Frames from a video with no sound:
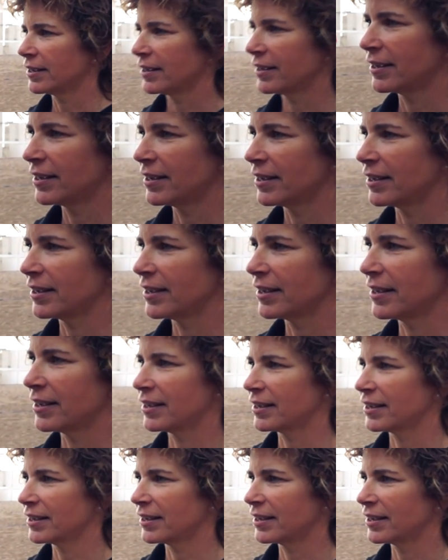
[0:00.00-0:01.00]

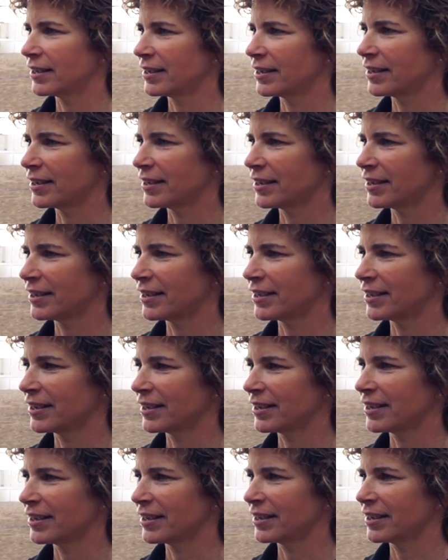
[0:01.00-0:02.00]

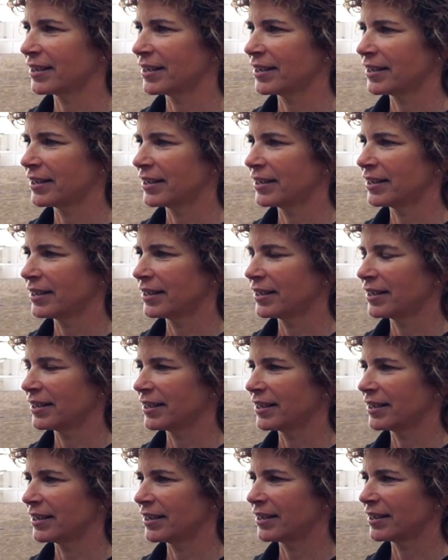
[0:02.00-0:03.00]

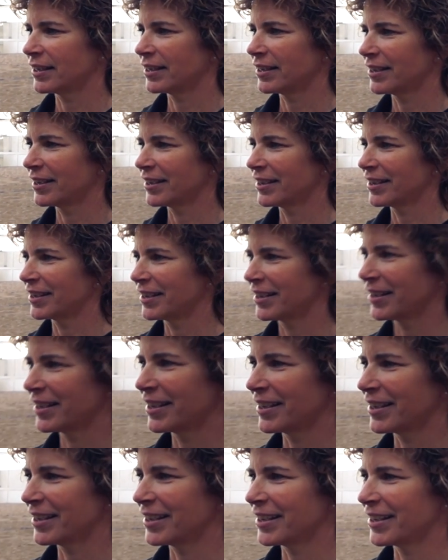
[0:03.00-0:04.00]

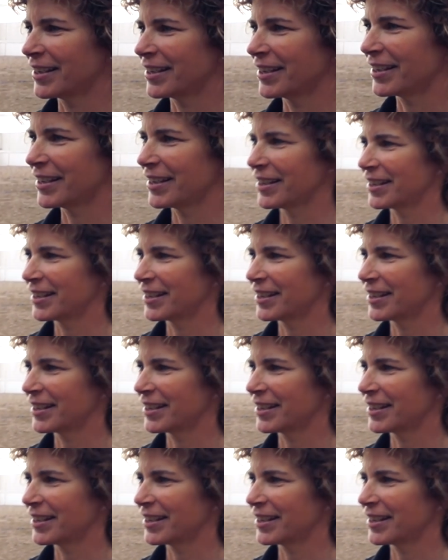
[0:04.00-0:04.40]
(silent)